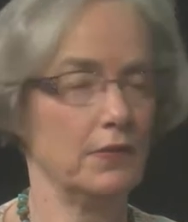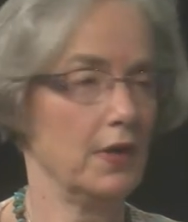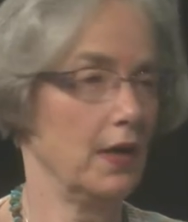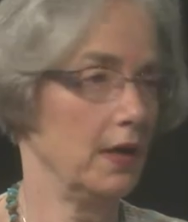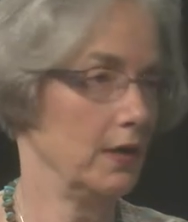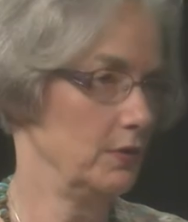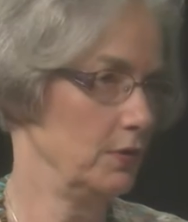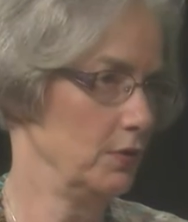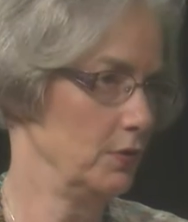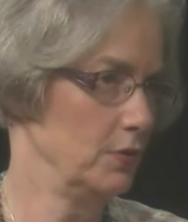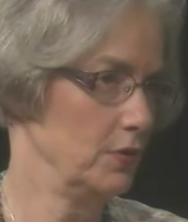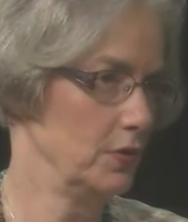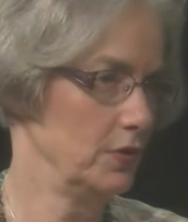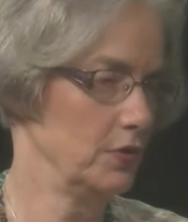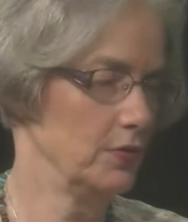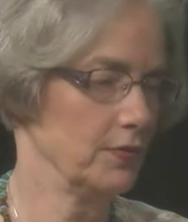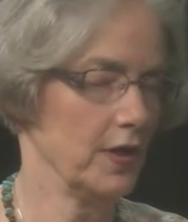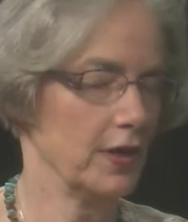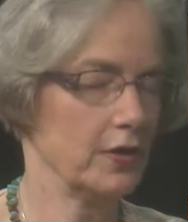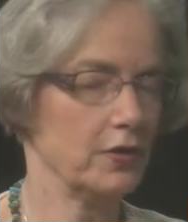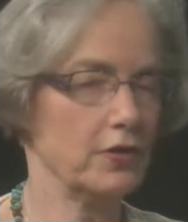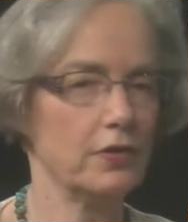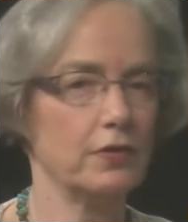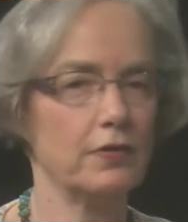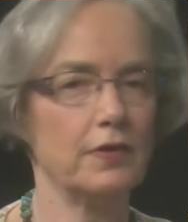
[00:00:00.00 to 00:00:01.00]
I knew the
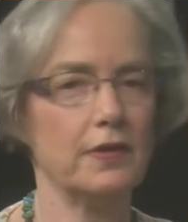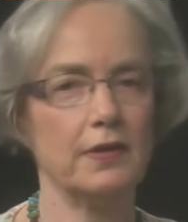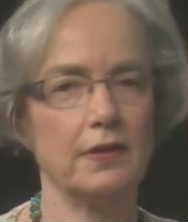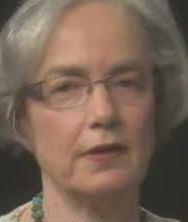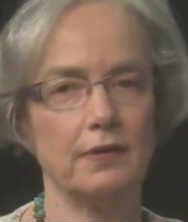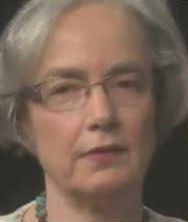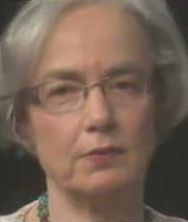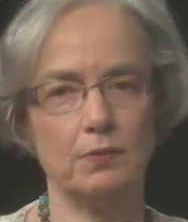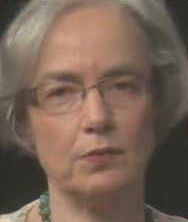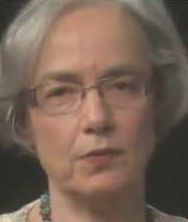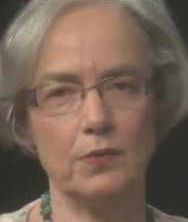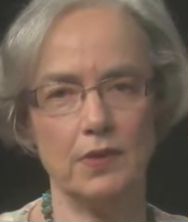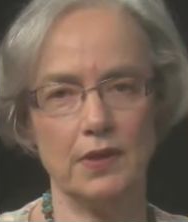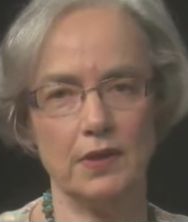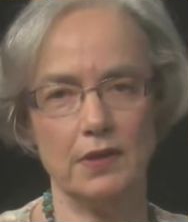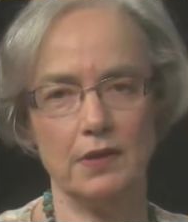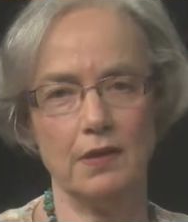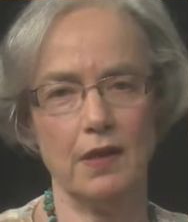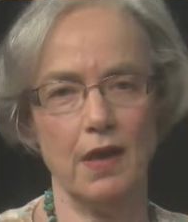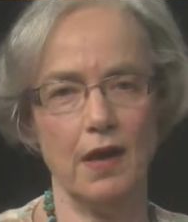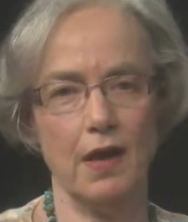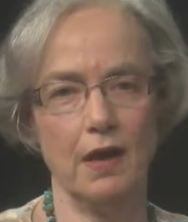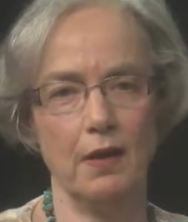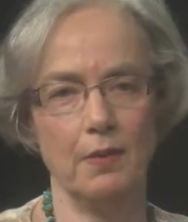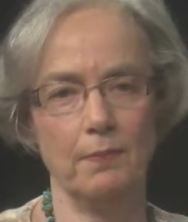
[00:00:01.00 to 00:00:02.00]
director and, and when
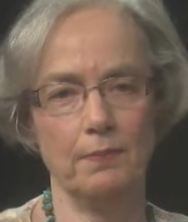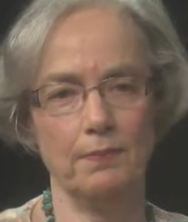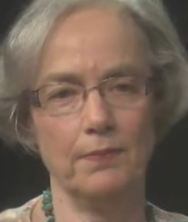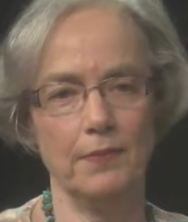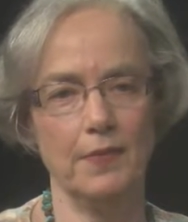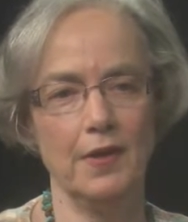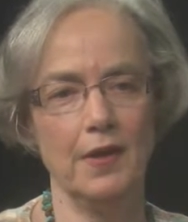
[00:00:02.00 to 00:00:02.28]
um,